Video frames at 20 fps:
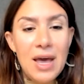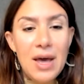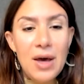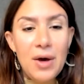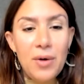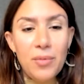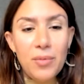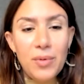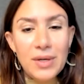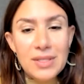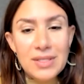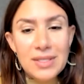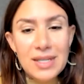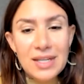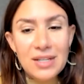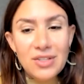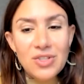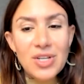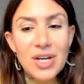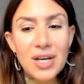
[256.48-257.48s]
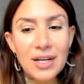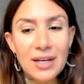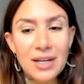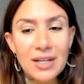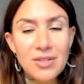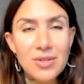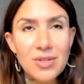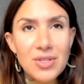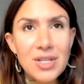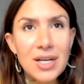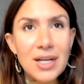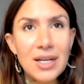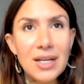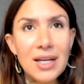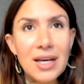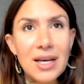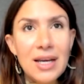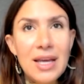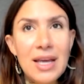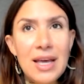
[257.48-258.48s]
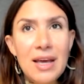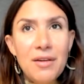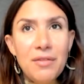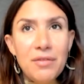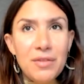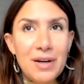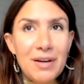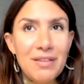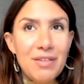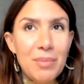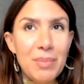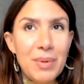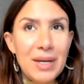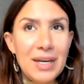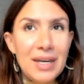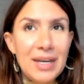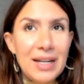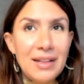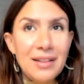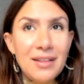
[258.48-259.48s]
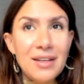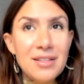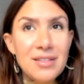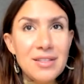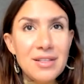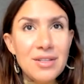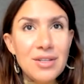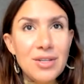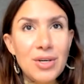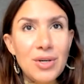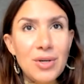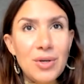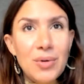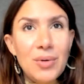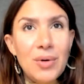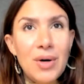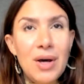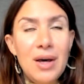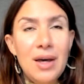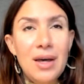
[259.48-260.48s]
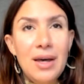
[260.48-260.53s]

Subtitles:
was then China. So China, for everybody that doesn't know,